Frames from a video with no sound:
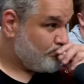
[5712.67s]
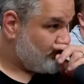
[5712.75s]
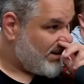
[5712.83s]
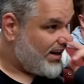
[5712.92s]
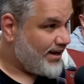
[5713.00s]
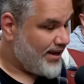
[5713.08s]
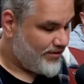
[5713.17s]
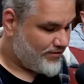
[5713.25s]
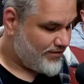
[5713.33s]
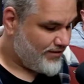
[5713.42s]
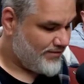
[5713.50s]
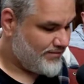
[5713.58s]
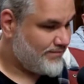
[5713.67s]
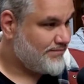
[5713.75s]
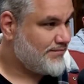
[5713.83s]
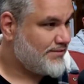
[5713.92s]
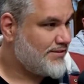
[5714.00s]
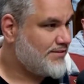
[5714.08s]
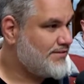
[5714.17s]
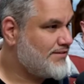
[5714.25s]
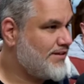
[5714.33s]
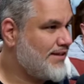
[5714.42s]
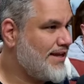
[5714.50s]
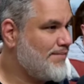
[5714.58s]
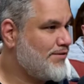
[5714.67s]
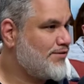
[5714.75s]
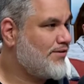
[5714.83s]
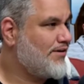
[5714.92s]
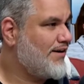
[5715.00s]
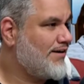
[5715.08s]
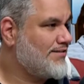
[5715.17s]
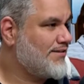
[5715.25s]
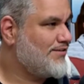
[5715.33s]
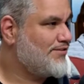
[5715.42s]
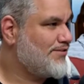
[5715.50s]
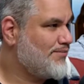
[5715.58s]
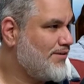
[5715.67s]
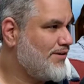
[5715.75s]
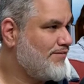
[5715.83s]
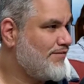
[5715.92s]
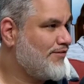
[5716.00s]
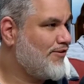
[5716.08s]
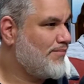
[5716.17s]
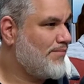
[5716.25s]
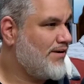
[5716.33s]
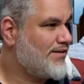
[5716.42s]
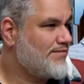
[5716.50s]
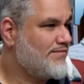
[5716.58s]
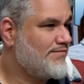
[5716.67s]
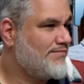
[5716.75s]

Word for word: I guess. Until they hymn to Torok us on turn one off of Chrome Mux.